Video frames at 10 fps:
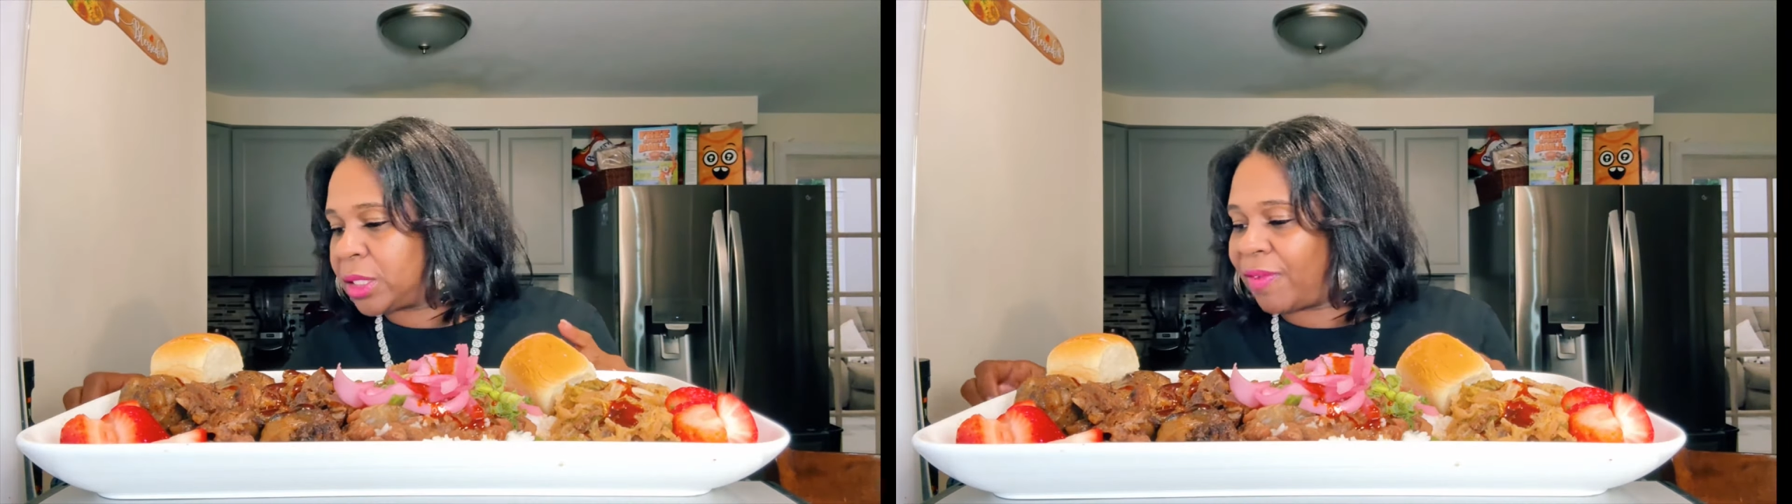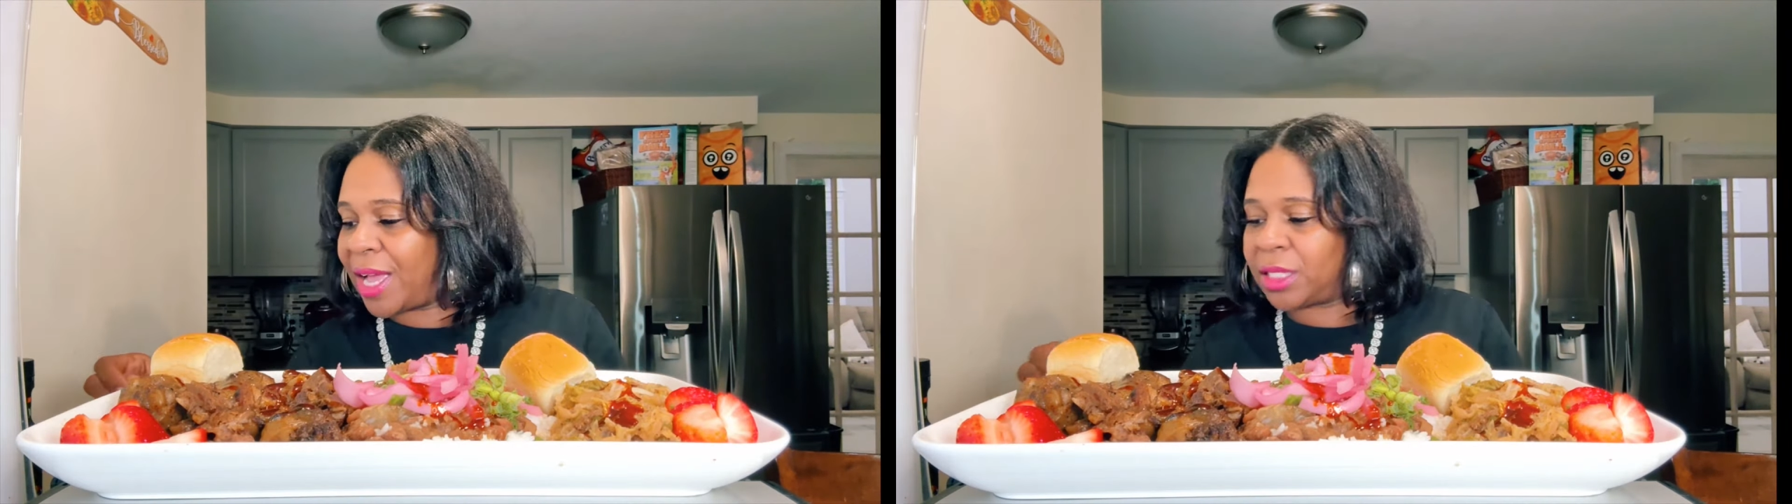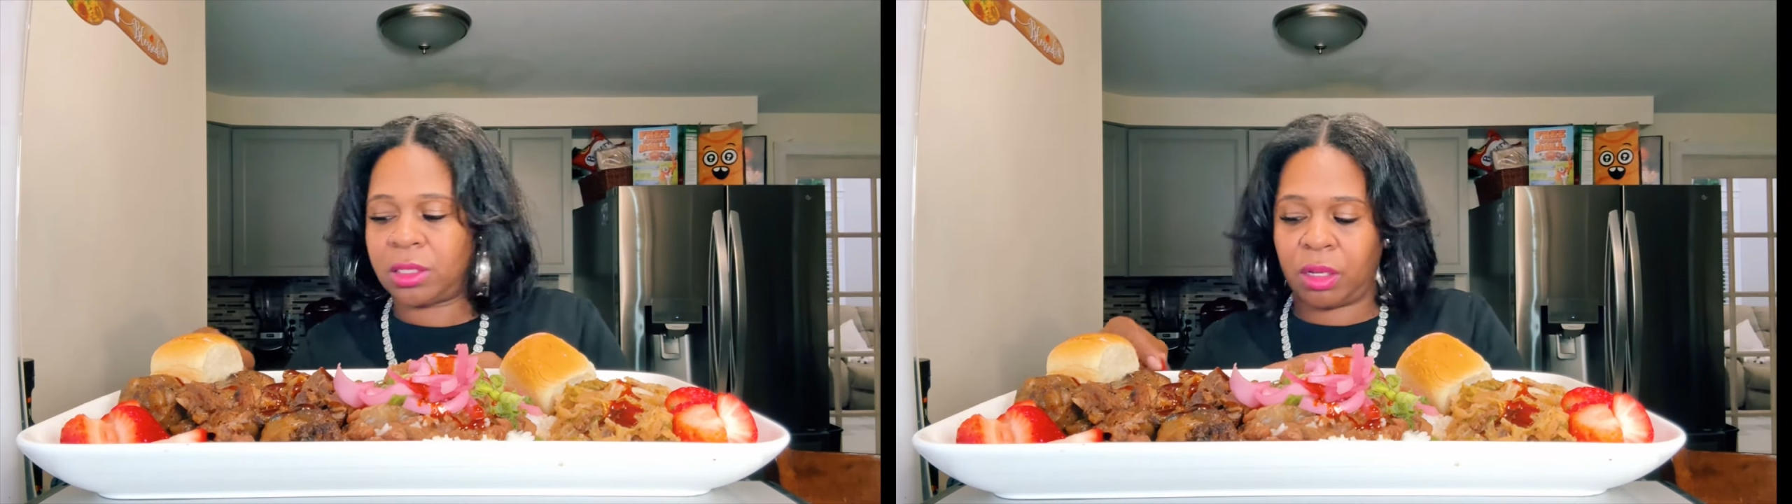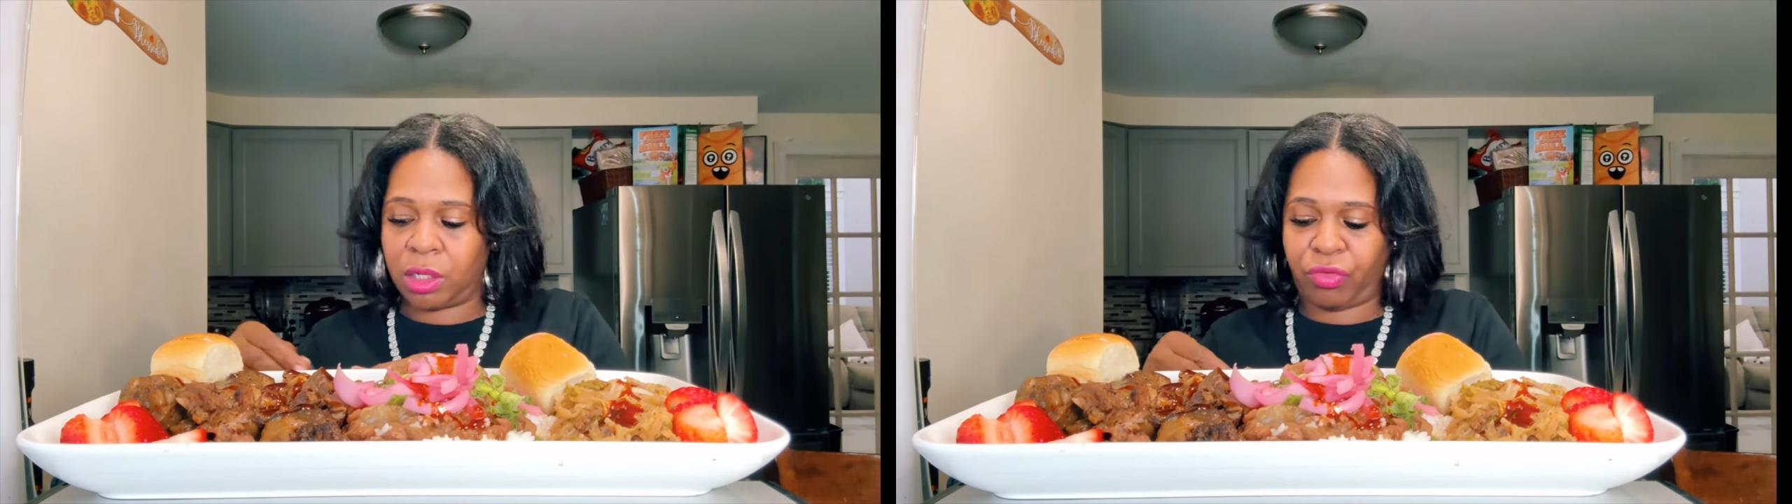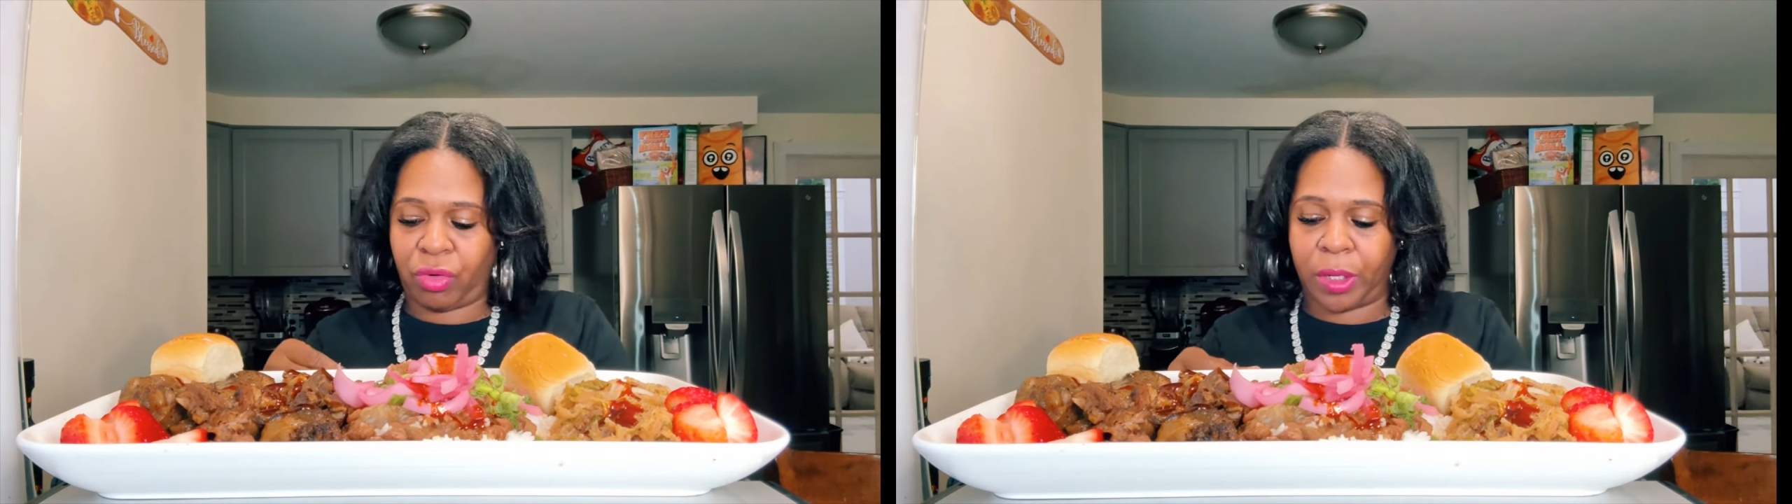of hot
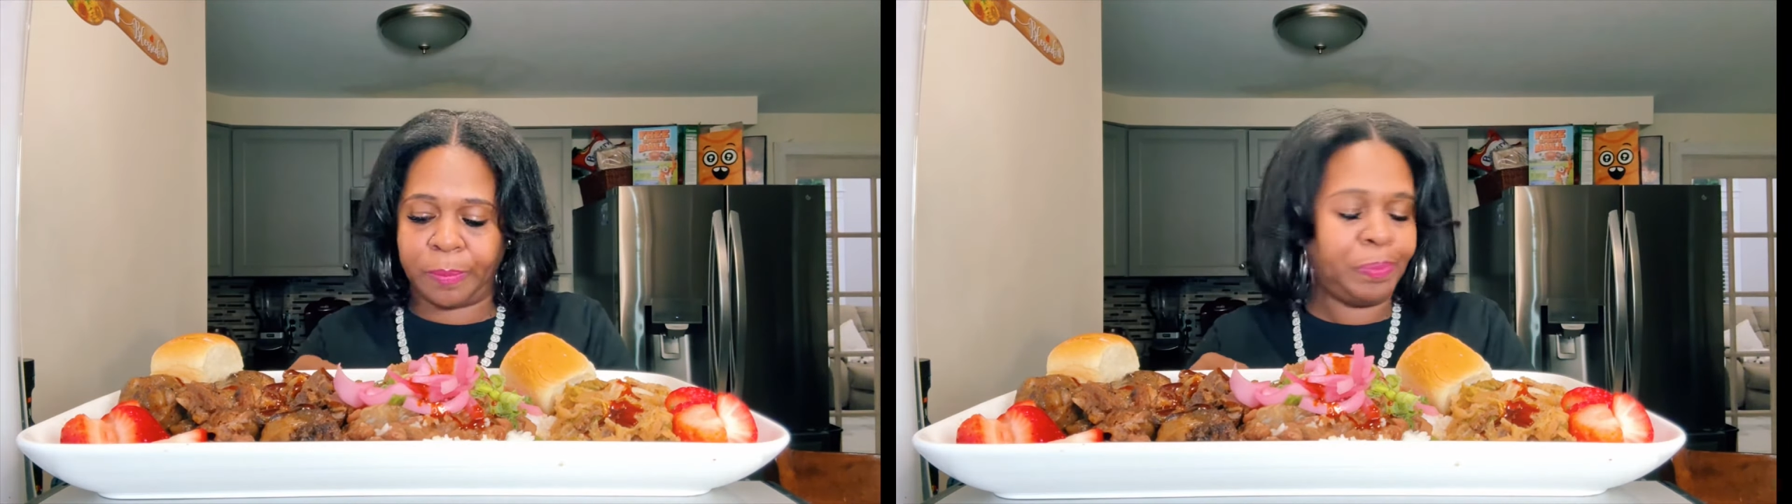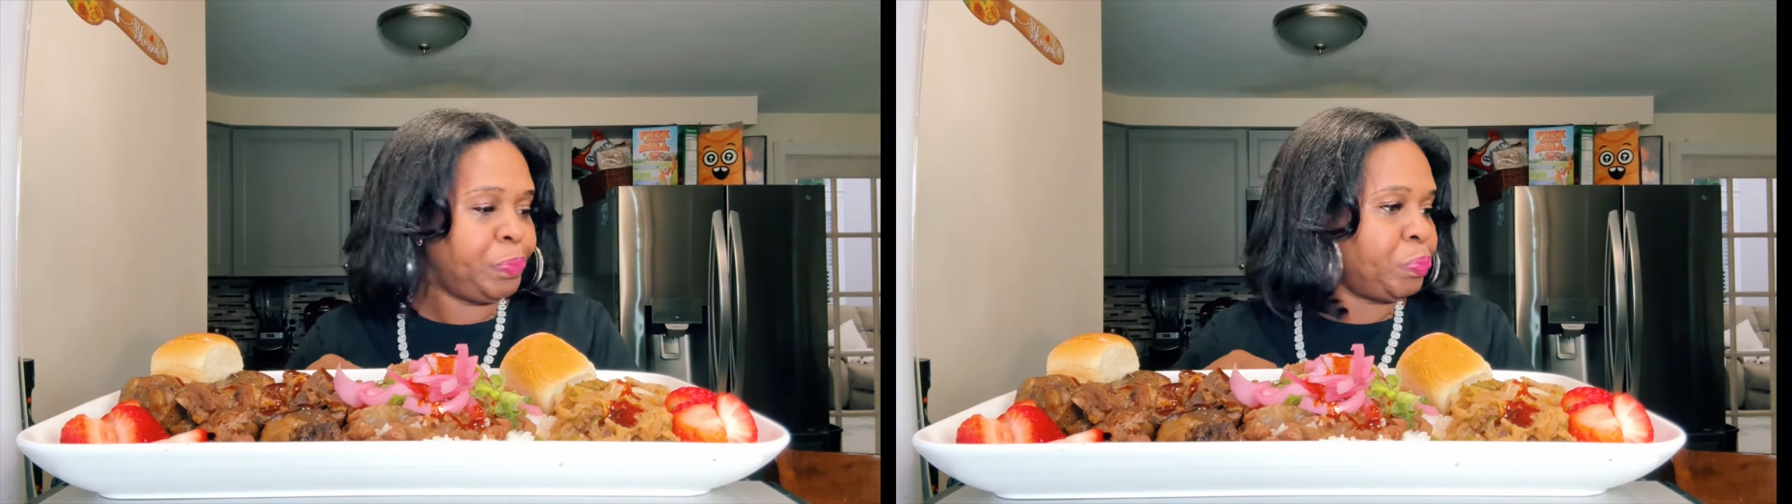sauce from